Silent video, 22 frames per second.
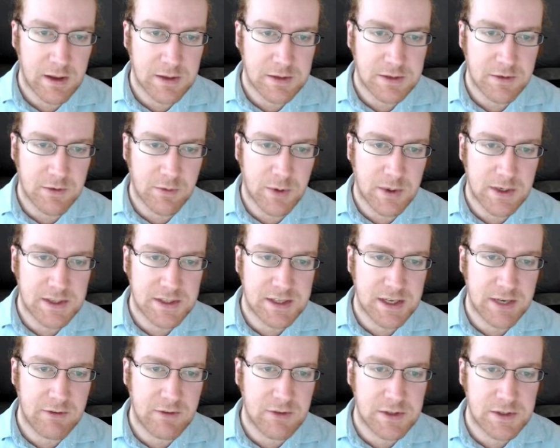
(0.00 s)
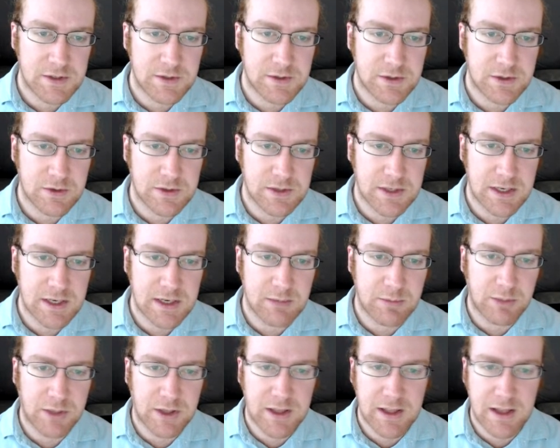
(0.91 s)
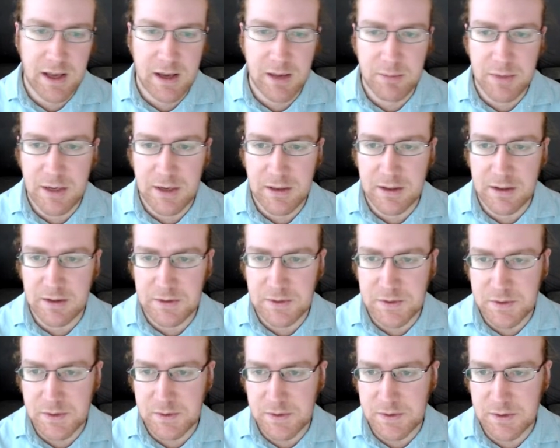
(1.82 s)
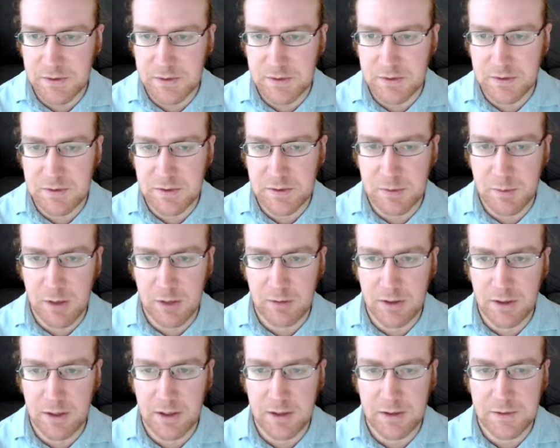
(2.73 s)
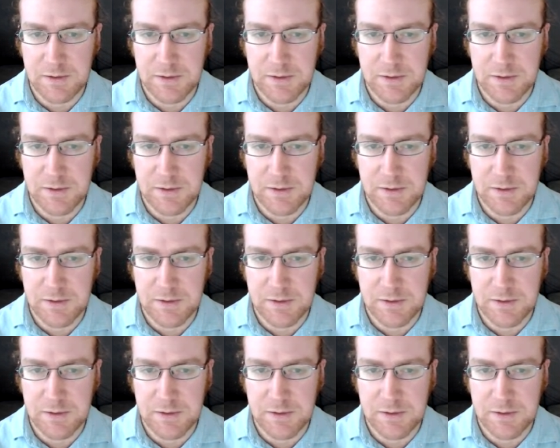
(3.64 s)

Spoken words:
So if I want to save these two stones, I need to play that, but I think those two stones are too small right now,